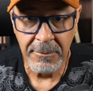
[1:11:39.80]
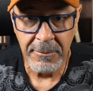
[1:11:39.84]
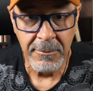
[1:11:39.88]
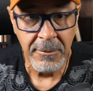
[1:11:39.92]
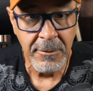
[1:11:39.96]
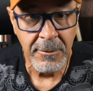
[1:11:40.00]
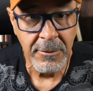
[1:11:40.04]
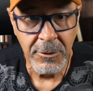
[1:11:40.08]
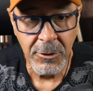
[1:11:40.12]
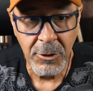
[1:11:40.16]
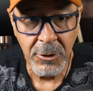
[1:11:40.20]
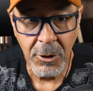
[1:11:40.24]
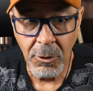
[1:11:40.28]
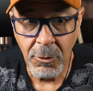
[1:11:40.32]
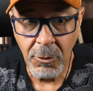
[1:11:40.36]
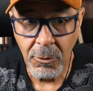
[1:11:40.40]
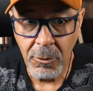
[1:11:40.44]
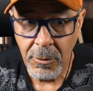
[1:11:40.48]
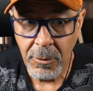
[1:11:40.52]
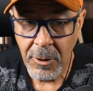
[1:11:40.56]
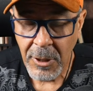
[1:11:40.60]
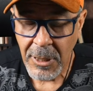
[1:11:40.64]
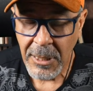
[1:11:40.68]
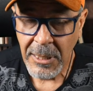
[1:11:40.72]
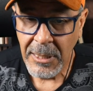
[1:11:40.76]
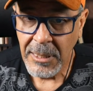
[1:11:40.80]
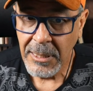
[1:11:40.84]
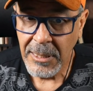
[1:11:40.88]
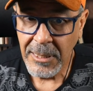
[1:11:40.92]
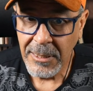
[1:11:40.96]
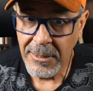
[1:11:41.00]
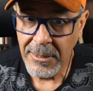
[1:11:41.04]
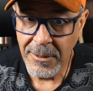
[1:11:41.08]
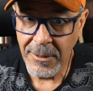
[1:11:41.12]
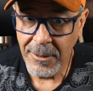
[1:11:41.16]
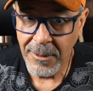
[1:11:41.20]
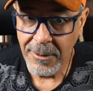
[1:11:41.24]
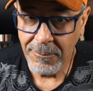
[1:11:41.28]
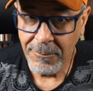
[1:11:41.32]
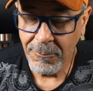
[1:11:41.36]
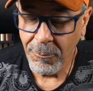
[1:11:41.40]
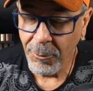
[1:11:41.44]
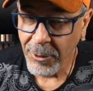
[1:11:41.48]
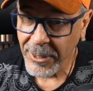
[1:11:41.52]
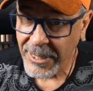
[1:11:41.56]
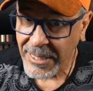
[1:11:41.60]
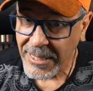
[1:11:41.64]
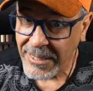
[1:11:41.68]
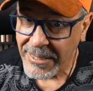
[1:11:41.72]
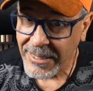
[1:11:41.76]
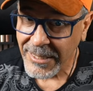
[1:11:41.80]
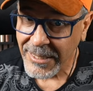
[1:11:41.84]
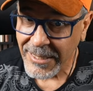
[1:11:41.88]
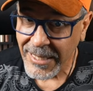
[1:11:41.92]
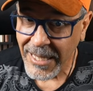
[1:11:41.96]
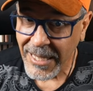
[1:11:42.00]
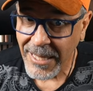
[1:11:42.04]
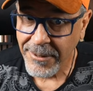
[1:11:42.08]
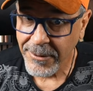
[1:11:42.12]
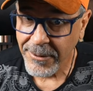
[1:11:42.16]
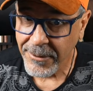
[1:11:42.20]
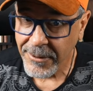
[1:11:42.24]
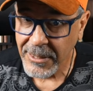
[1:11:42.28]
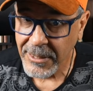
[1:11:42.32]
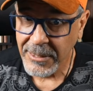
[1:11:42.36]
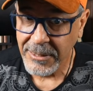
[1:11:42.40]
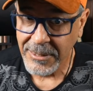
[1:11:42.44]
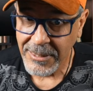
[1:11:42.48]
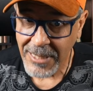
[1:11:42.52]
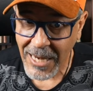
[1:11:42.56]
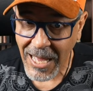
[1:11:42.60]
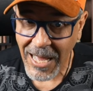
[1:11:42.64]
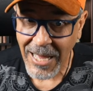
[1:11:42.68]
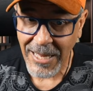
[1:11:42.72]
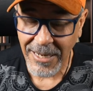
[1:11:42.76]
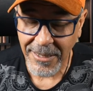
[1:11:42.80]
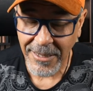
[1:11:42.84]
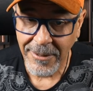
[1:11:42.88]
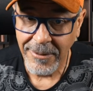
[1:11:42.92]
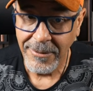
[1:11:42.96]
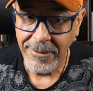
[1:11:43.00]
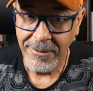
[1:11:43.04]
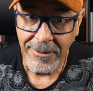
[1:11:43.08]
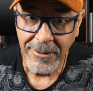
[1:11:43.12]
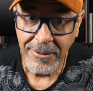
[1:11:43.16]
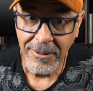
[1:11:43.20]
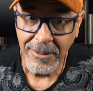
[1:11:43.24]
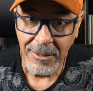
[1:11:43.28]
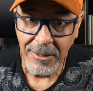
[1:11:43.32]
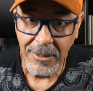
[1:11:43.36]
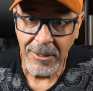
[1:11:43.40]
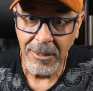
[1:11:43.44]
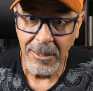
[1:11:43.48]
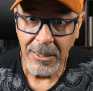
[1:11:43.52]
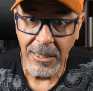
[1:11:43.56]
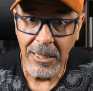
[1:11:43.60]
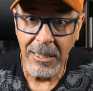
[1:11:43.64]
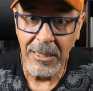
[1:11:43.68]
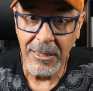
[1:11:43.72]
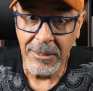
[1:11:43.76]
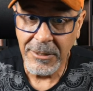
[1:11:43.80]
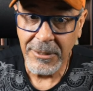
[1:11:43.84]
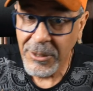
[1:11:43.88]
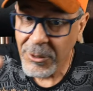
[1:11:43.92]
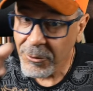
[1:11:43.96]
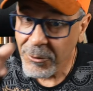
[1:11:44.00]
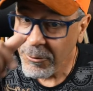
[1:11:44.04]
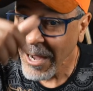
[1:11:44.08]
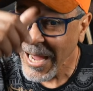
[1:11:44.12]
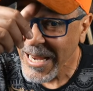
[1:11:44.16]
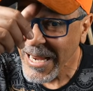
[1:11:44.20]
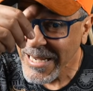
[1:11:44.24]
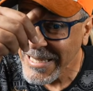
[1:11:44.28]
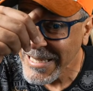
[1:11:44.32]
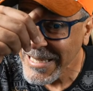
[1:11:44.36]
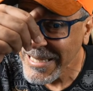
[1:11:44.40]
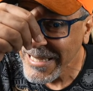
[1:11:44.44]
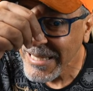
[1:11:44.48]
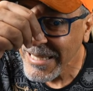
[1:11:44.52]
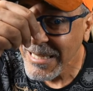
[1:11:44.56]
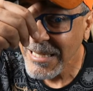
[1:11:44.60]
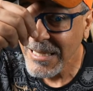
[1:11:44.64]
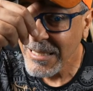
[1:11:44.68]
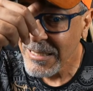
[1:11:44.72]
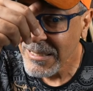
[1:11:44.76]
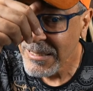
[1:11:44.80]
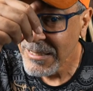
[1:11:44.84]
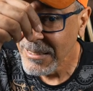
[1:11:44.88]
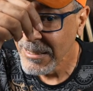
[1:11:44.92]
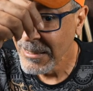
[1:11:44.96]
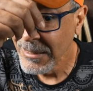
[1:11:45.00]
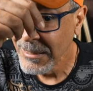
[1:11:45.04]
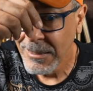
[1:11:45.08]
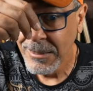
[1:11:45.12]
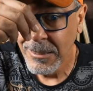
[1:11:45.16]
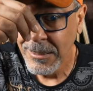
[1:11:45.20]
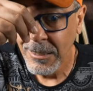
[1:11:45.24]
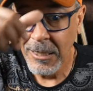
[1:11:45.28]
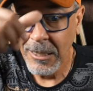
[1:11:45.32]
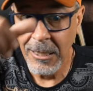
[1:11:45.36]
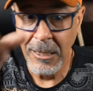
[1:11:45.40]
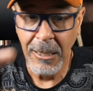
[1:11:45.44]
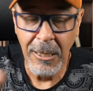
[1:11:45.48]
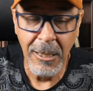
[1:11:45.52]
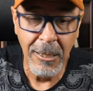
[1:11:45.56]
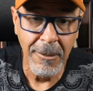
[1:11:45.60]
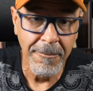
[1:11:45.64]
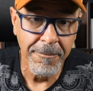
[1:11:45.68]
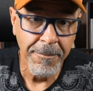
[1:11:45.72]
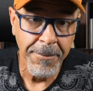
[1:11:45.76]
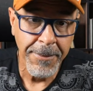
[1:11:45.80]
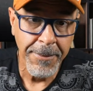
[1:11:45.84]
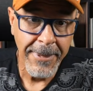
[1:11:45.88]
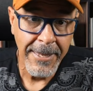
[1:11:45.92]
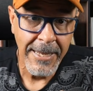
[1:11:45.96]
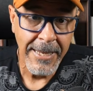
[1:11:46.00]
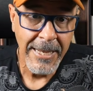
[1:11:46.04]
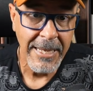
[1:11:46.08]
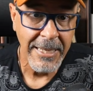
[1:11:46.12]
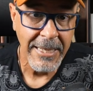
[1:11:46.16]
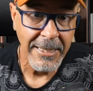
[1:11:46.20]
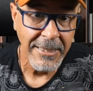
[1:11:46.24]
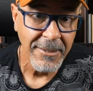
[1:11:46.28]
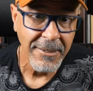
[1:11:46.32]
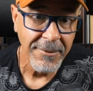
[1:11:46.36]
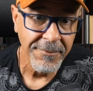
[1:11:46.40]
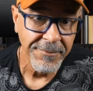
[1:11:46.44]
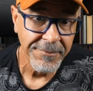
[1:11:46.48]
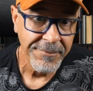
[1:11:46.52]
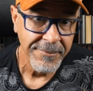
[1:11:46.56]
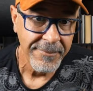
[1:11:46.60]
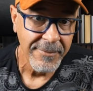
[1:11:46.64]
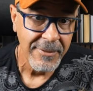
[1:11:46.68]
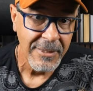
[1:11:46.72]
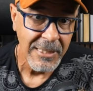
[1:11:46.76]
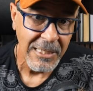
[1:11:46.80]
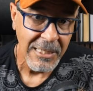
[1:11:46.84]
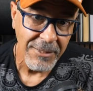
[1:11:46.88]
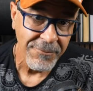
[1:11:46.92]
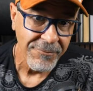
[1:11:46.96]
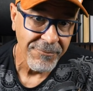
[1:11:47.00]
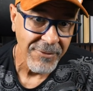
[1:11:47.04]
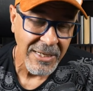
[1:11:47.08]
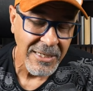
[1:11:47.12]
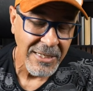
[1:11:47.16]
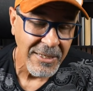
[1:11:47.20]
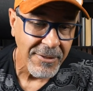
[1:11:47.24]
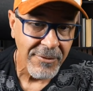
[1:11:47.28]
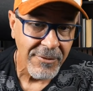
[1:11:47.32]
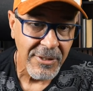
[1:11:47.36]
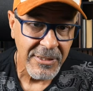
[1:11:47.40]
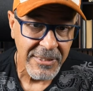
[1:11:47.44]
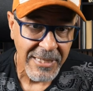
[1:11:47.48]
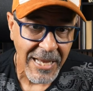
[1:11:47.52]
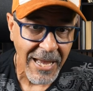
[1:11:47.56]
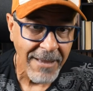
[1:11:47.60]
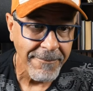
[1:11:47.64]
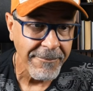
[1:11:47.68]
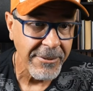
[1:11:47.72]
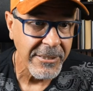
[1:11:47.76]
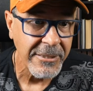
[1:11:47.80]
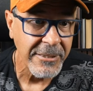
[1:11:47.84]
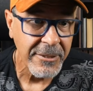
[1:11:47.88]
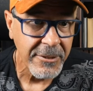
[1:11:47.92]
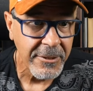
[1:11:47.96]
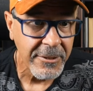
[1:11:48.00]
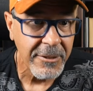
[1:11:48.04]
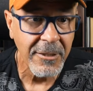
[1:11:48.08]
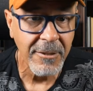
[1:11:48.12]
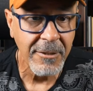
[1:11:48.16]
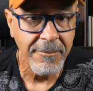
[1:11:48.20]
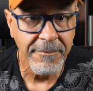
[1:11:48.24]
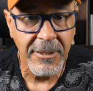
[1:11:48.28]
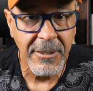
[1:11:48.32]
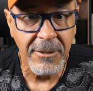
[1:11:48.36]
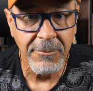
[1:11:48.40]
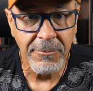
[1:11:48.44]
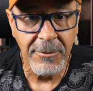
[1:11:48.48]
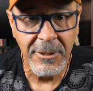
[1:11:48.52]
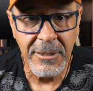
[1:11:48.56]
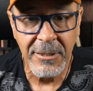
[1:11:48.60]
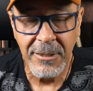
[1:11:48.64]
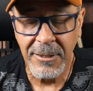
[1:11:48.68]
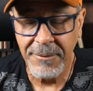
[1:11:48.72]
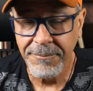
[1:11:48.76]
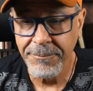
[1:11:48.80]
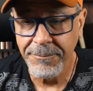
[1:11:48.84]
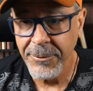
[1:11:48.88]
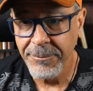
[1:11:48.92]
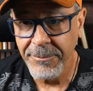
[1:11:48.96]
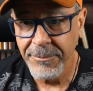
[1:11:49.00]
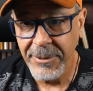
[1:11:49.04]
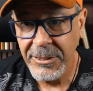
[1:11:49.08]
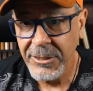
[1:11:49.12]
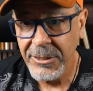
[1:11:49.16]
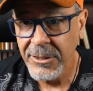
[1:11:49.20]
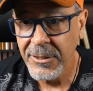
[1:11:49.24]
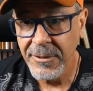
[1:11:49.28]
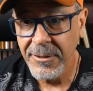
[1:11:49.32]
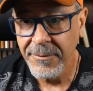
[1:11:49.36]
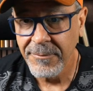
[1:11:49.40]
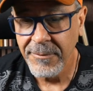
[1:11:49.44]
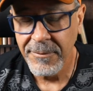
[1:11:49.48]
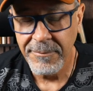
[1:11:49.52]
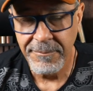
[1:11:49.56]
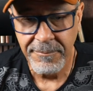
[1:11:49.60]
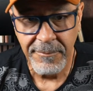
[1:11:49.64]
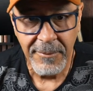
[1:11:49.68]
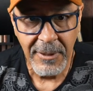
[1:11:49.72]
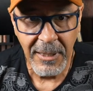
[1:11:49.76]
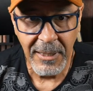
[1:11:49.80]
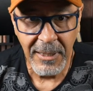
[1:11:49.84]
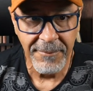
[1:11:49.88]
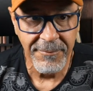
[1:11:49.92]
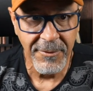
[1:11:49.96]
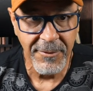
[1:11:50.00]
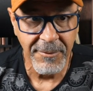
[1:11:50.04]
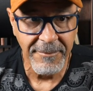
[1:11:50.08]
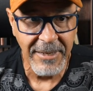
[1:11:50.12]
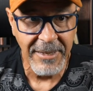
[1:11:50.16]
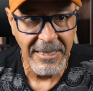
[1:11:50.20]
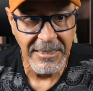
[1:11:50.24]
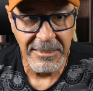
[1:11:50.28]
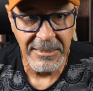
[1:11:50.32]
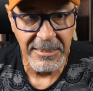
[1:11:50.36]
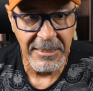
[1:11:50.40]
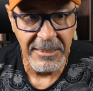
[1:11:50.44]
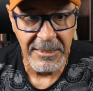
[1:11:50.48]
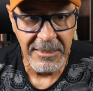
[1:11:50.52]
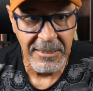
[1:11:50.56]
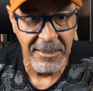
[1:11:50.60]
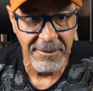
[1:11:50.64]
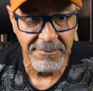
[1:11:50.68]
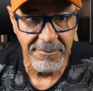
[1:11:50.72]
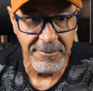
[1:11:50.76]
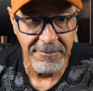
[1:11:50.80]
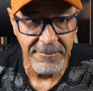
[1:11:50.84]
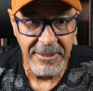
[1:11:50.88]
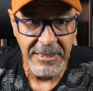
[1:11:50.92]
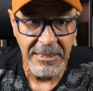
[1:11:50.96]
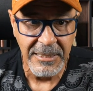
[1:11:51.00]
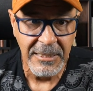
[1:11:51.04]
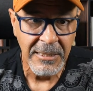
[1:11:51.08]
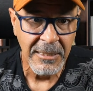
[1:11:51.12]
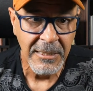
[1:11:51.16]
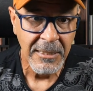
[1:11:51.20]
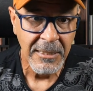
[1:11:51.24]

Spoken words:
So working together is not a new idea. And if any of this happens, it's going to be with the permission of the Mexican government,